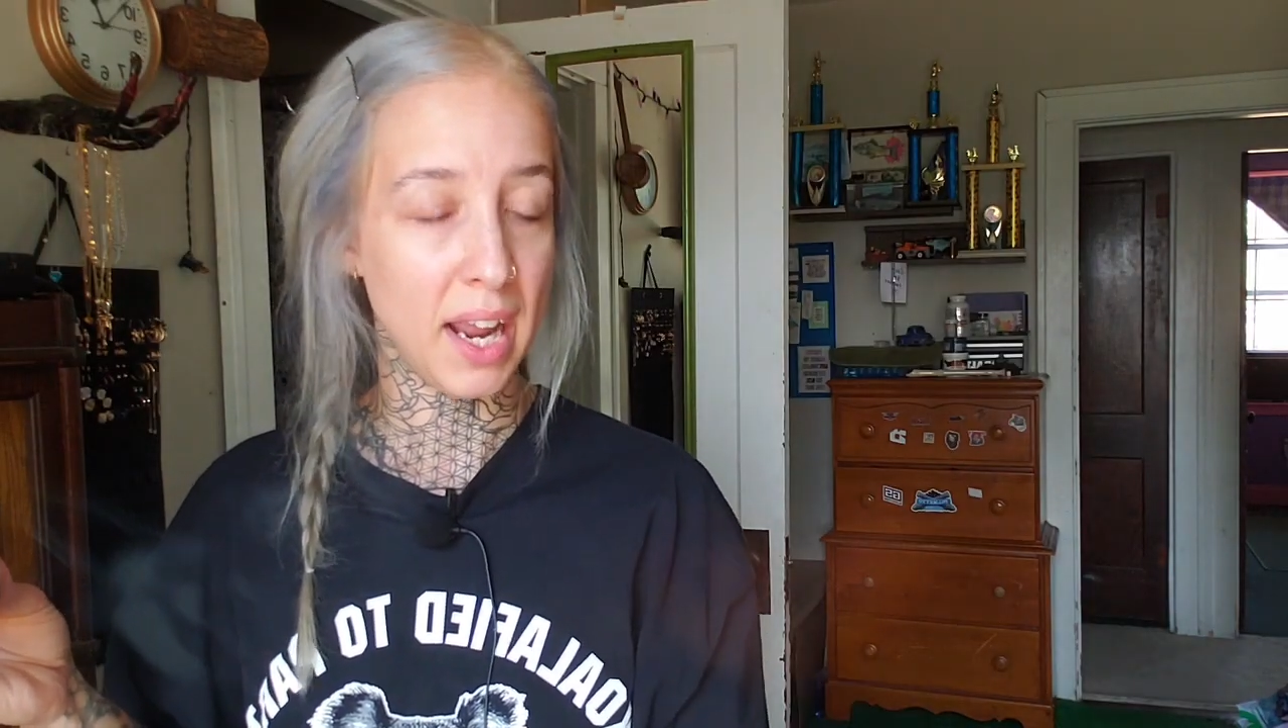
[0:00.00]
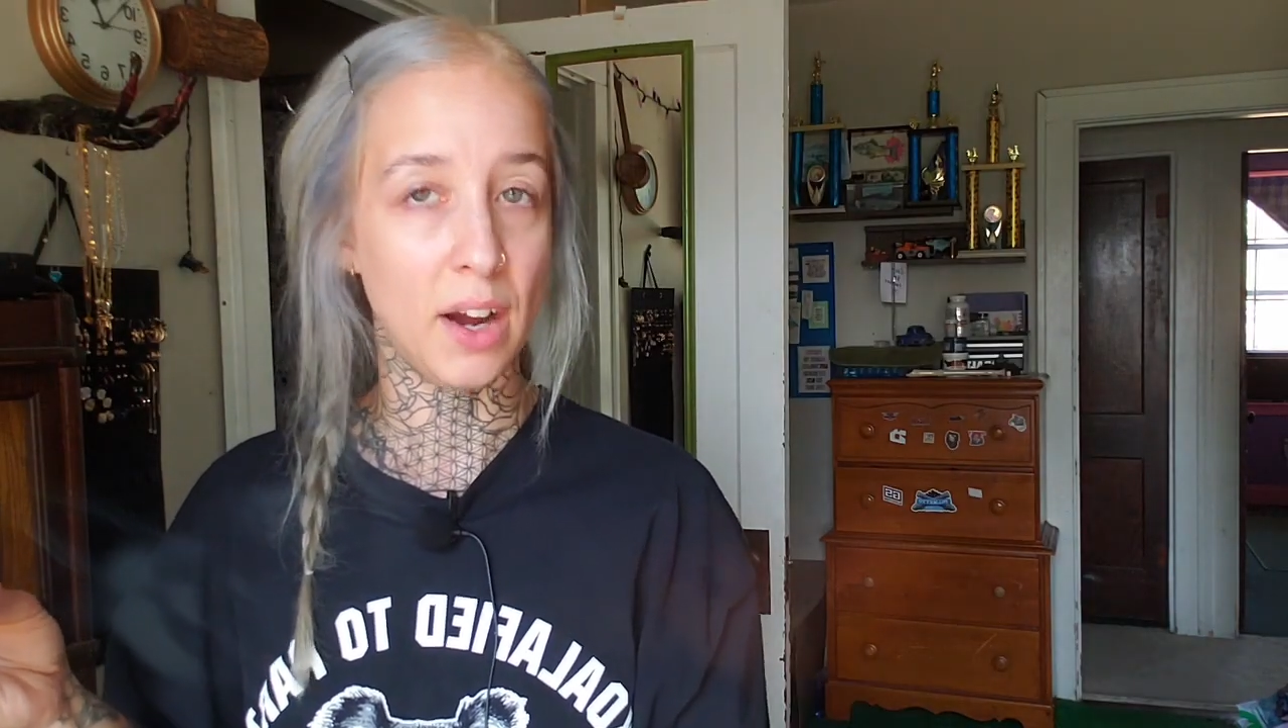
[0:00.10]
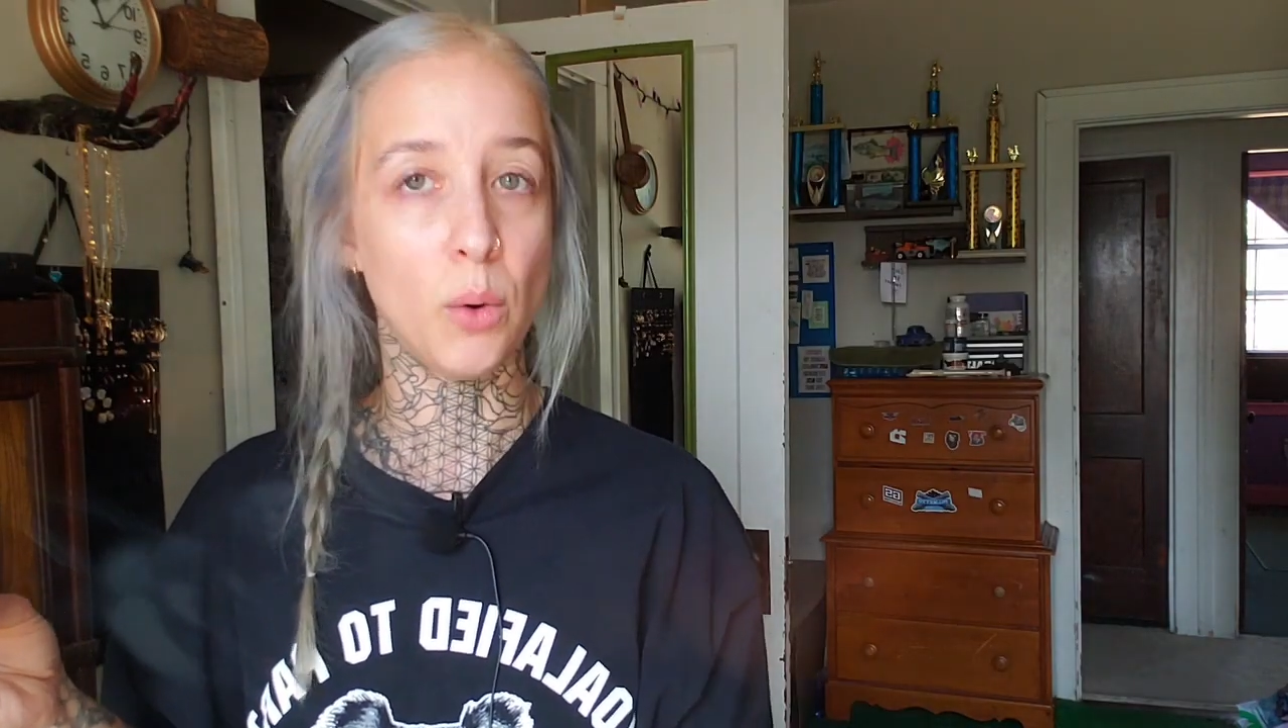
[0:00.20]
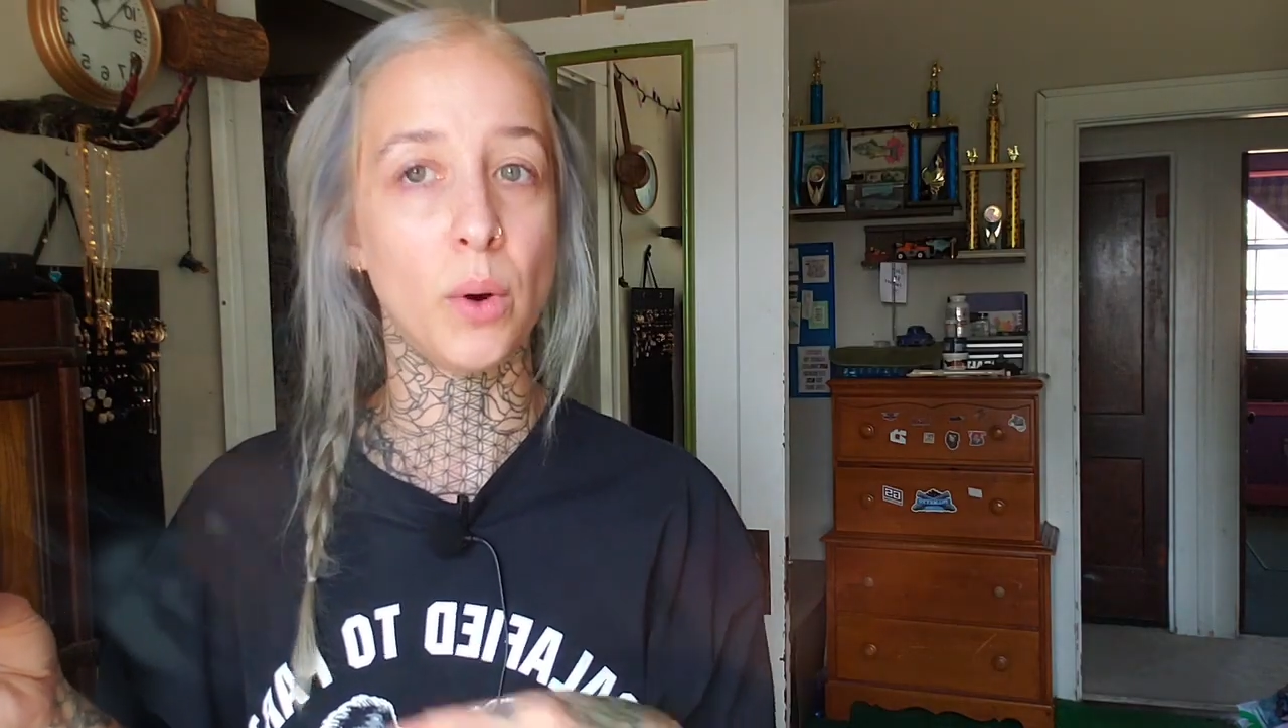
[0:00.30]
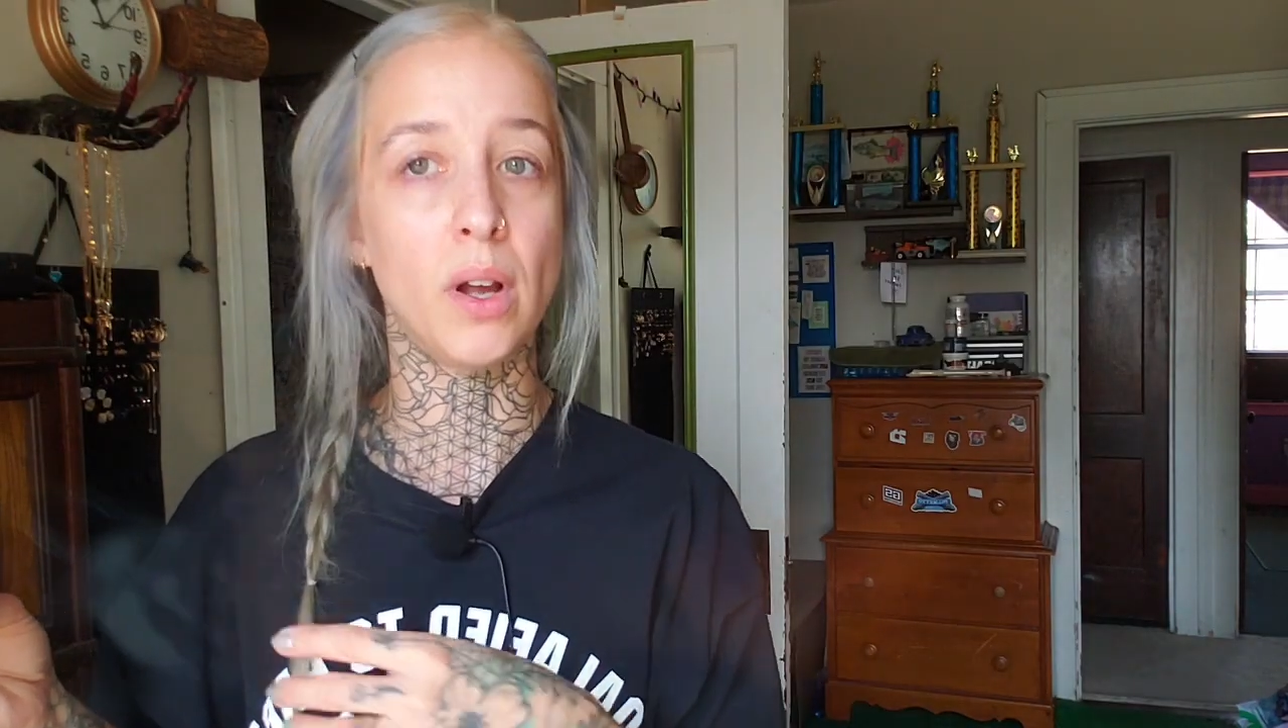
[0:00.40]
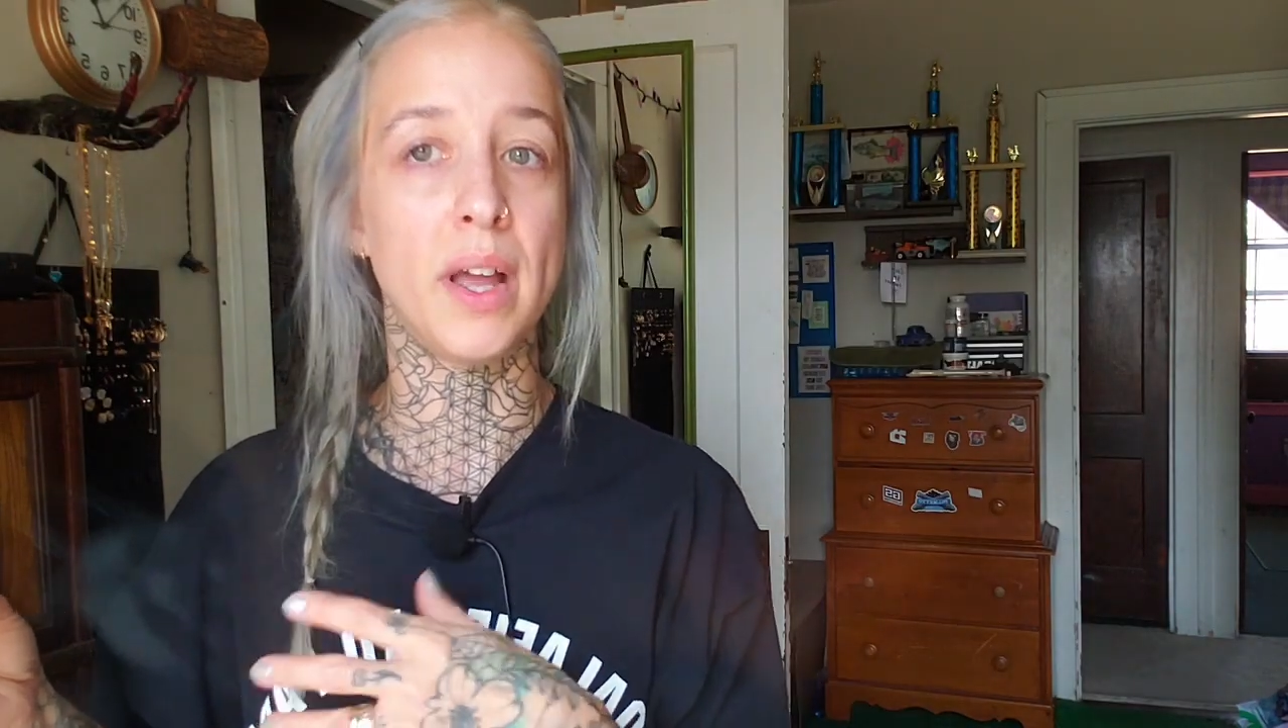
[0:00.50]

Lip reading: hair oil,